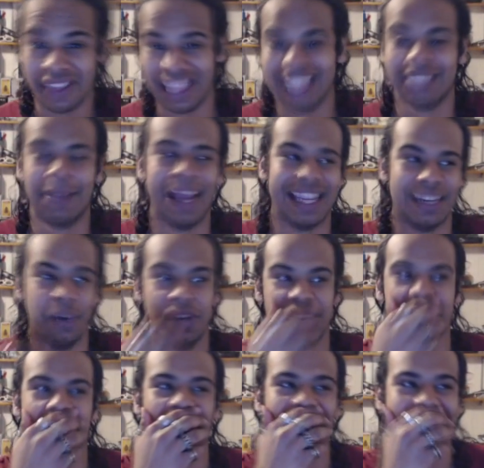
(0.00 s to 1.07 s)
that's basically what she
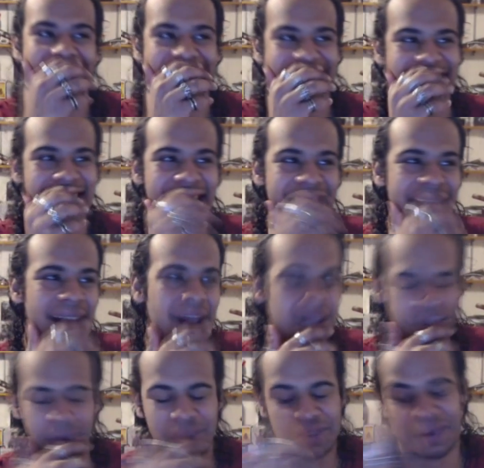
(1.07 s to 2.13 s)
wanted to say. She
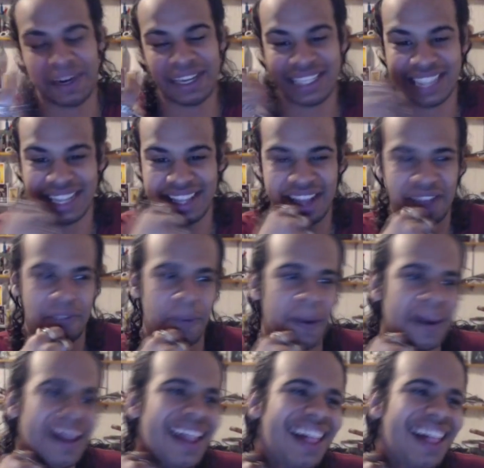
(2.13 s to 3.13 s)
wanted to say the F word.